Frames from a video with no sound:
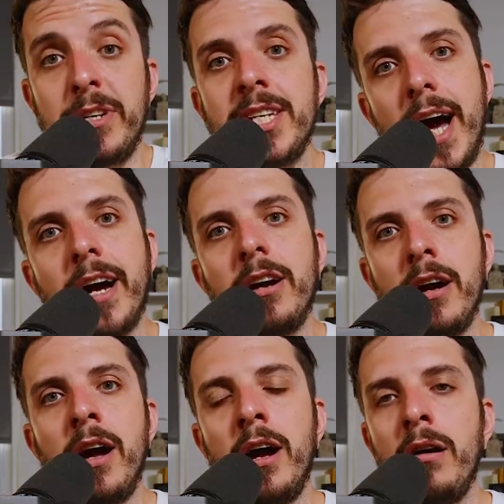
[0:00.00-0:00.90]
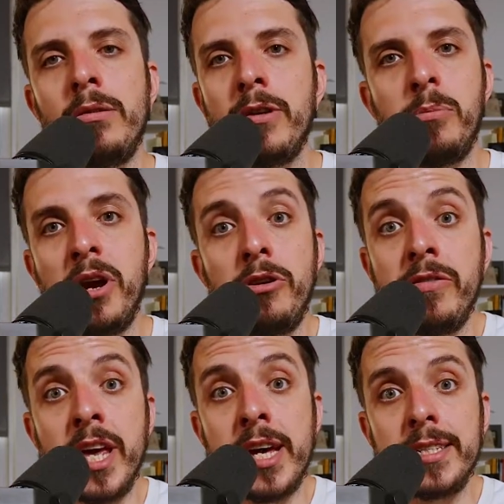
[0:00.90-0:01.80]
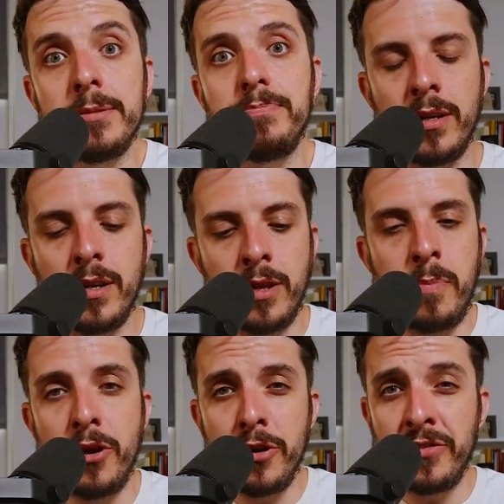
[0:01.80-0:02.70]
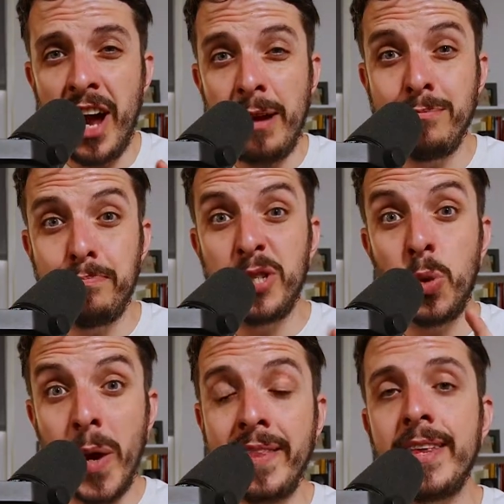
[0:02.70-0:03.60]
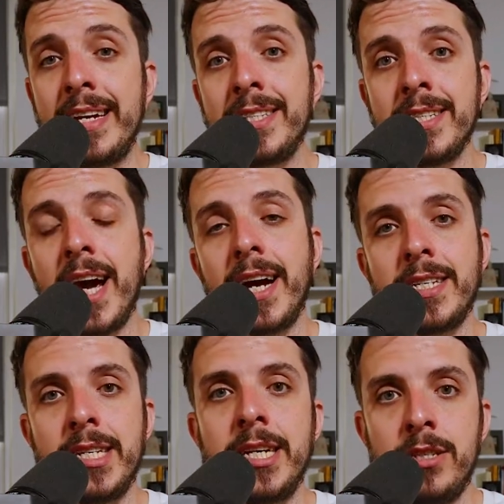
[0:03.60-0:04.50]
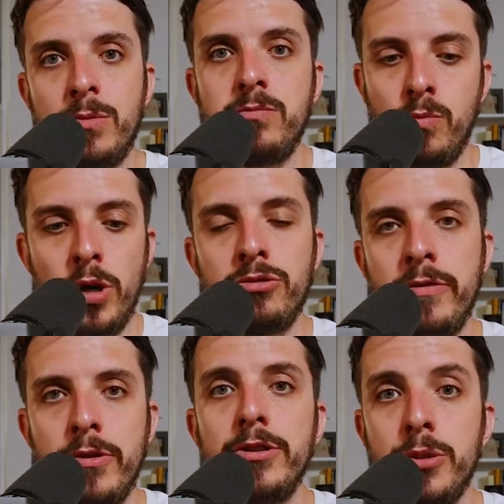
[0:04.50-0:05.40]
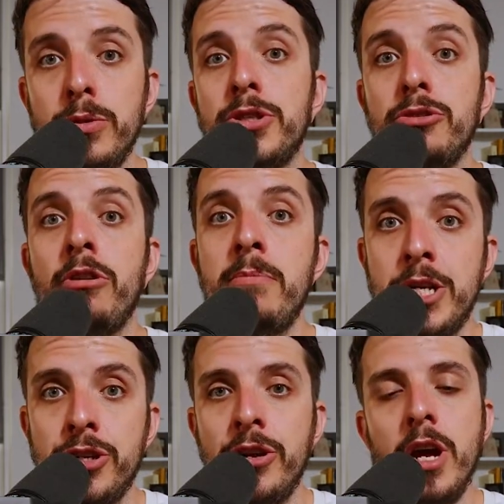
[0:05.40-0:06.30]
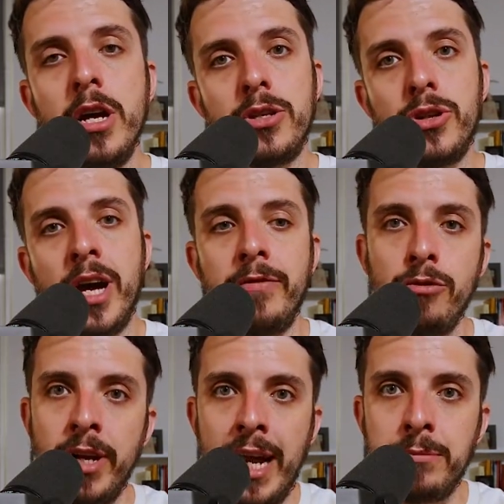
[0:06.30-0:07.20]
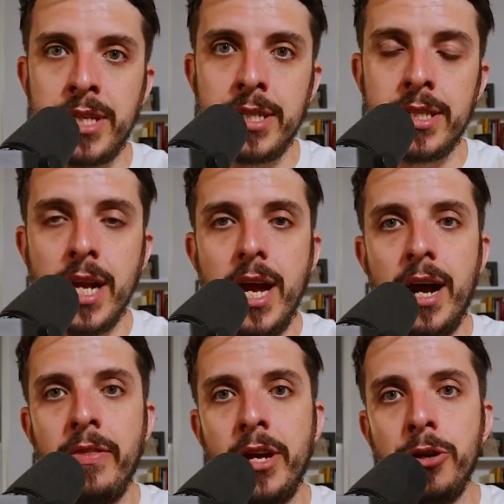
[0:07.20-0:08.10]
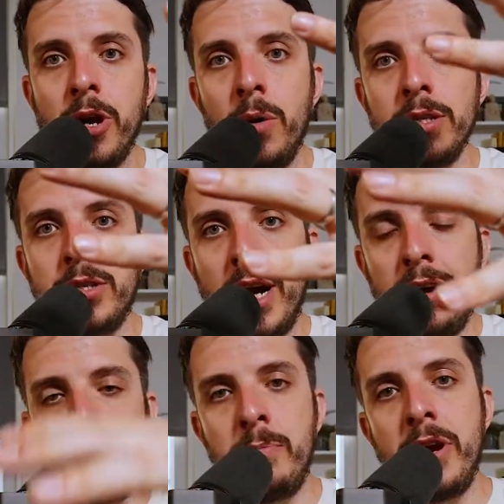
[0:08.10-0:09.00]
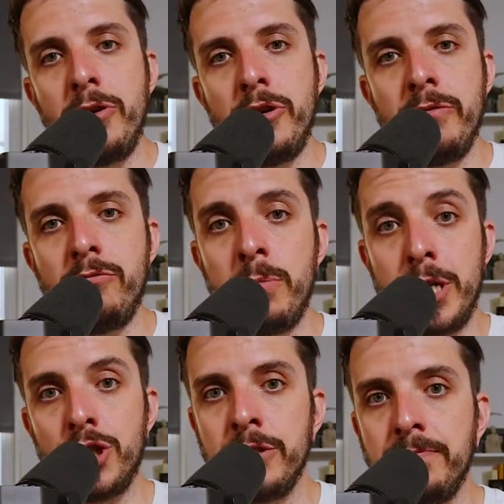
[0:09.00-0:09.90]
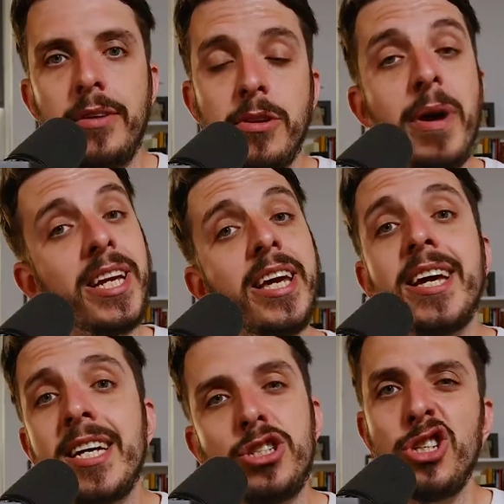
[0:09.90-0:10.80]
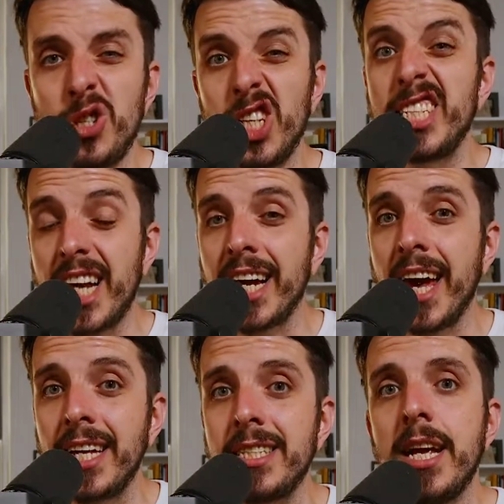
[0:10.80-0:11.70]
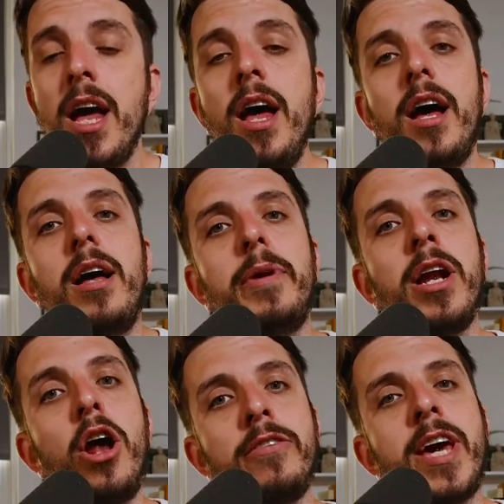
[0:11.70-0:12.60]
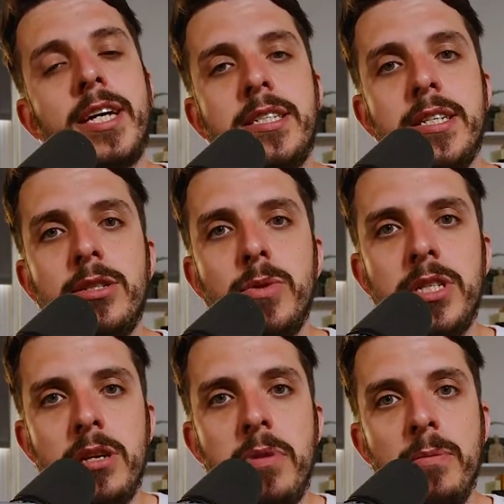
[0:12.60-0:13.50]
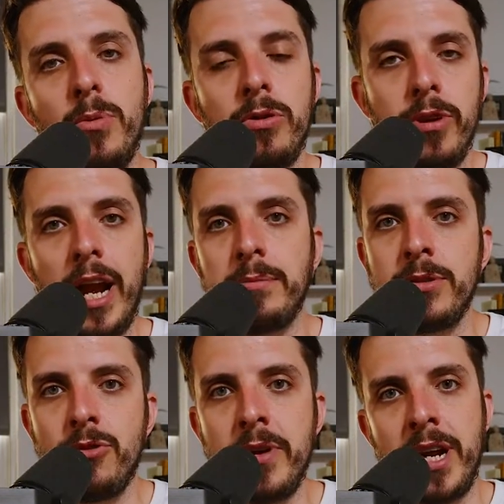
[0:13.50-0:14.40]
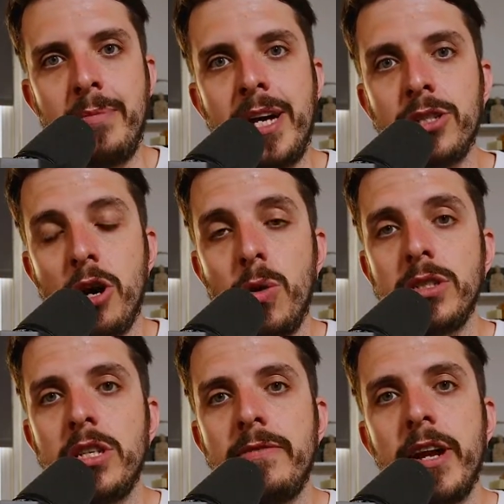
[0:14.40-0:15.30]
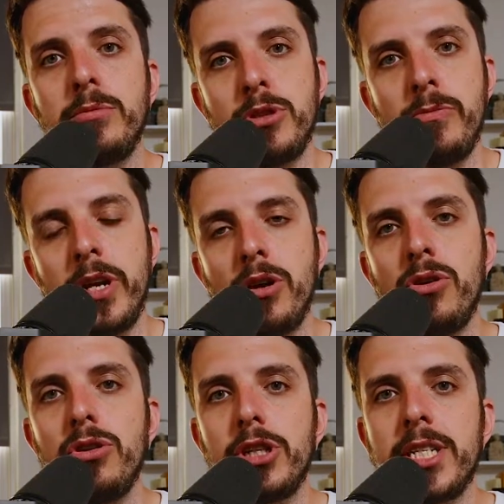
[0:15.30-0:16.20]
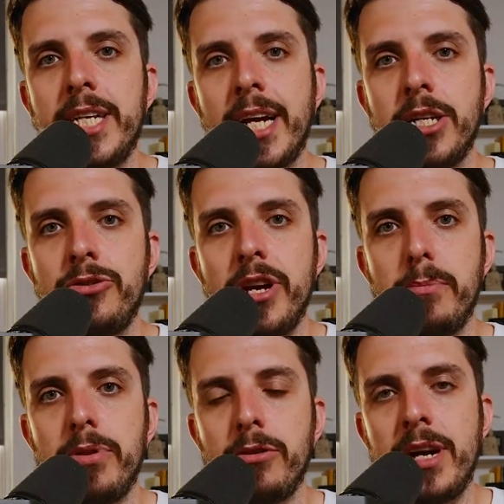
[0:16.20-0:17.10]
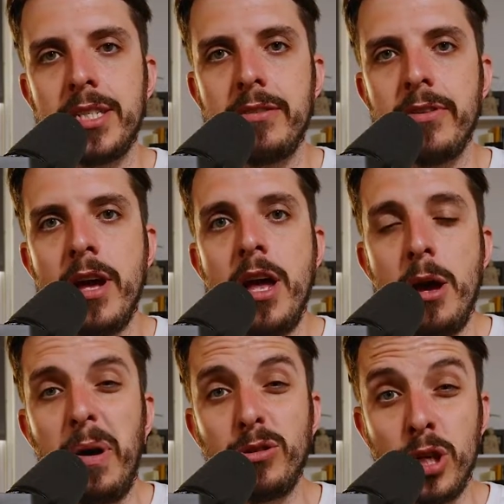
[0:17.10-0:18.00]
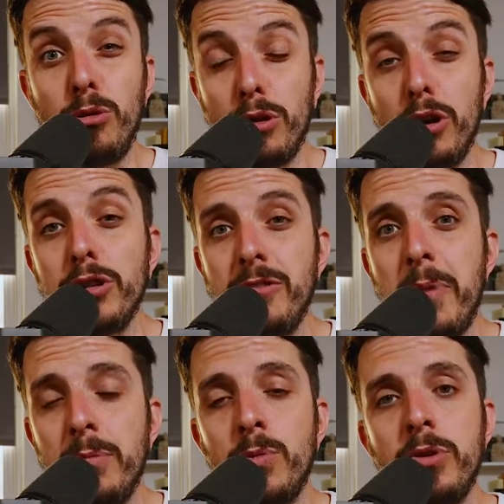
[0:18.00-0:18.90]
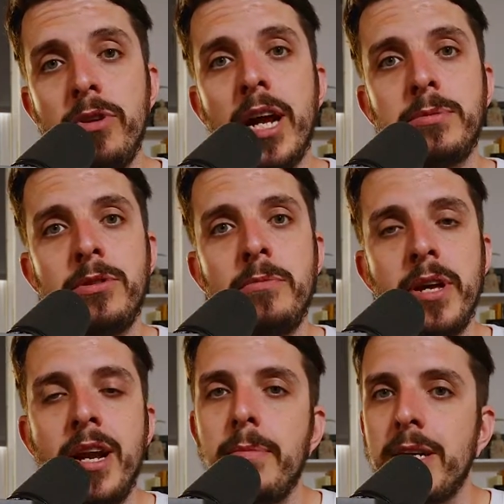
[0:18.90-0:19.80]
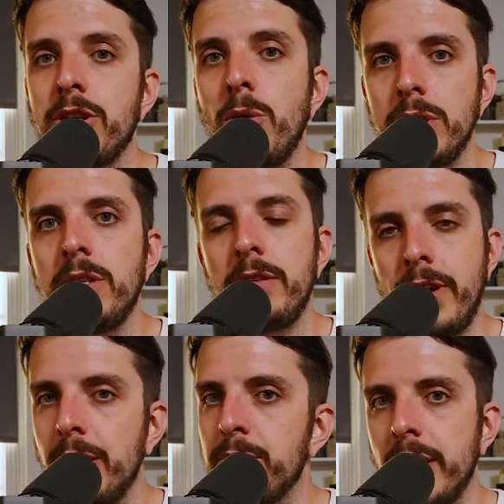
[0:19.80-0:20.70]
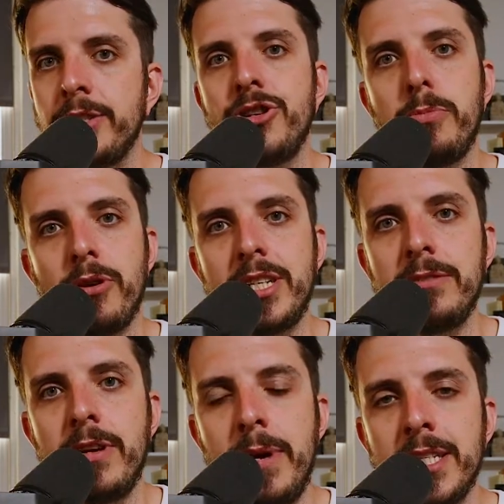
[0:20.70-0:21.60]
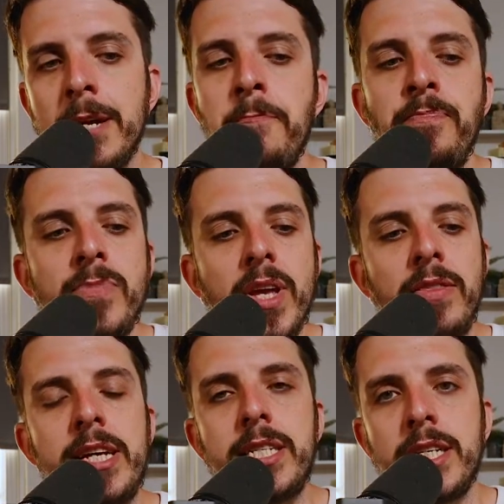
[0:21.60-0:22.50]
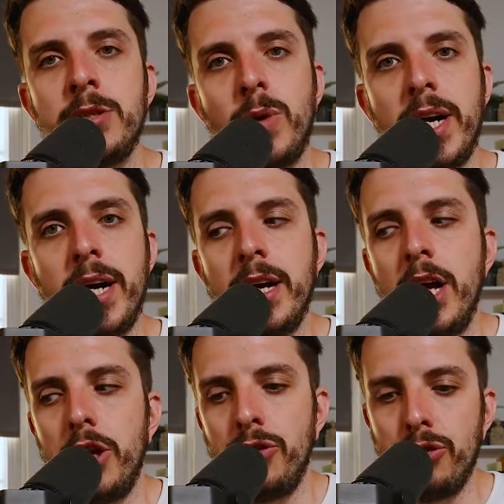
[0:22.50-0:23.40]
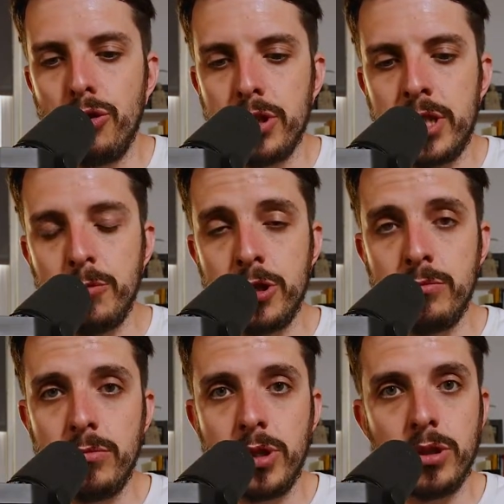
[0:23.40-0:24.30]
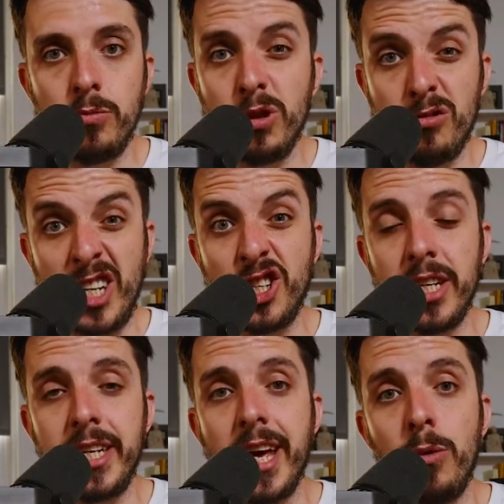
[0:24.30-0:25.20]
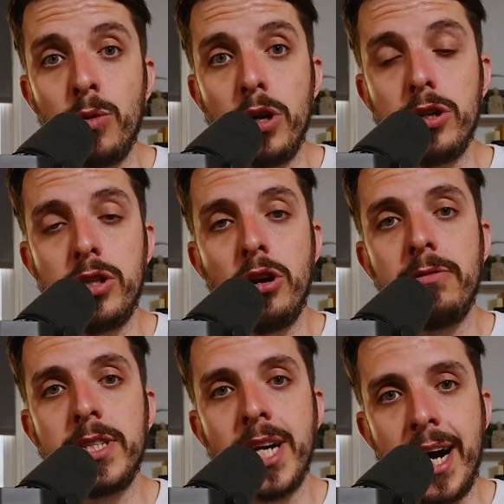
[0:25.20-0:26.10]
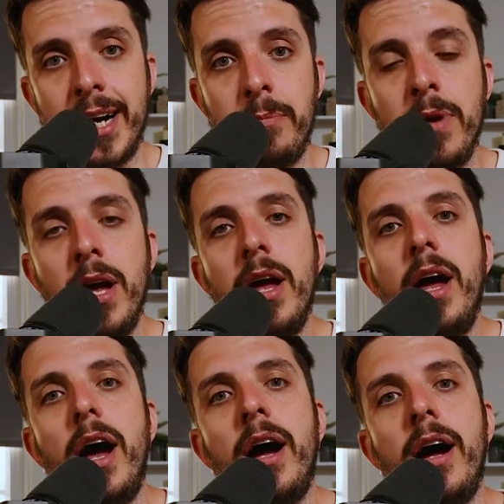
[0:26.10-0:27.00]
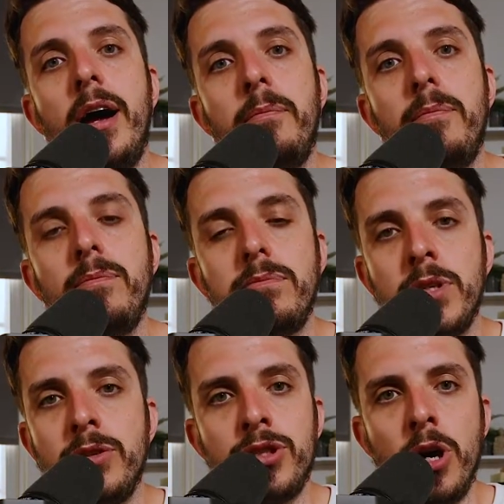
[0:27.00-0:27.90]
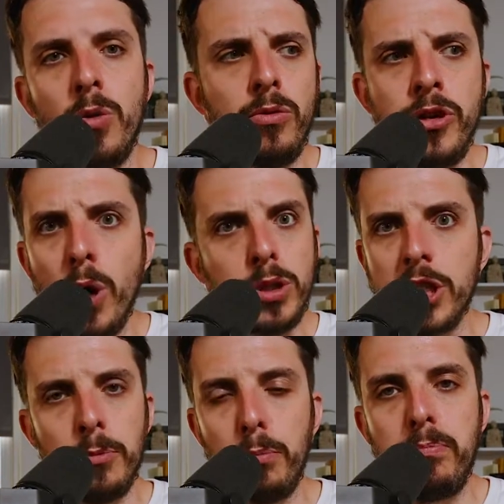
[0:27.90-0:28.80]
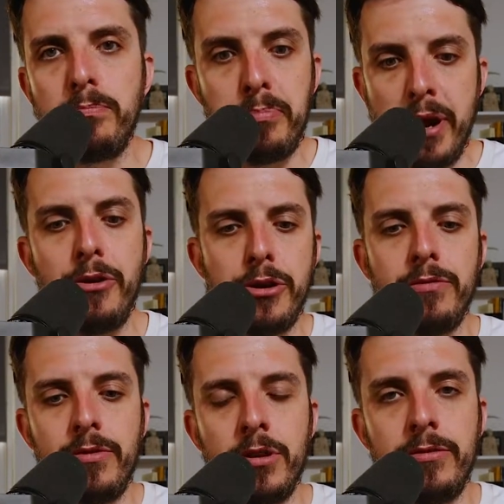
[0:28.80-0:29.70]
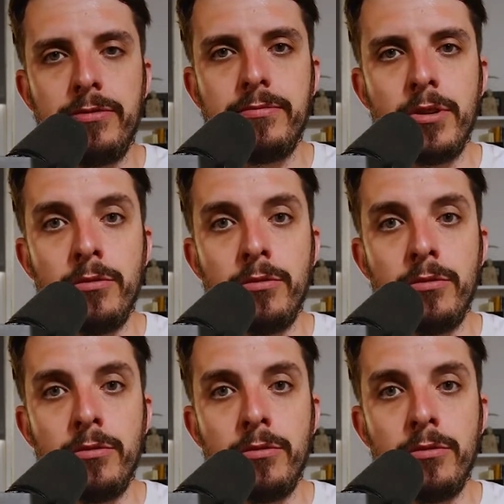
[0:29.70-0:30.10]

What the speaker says: attack over a period of years. The period of time between these attacks is what's referred to as the remission. So you have your relapses, and then you go on to have a period of remission. After many years, usually decades, in a lot of cases, we see people with relapse and remitting MS go on to develop something called secondary progressive. About 2/3 of people with relapse and remitting MS go on to develop secondary progressive MS. And this is where your symptoms will gradually get worse over time. There's no noticeable period of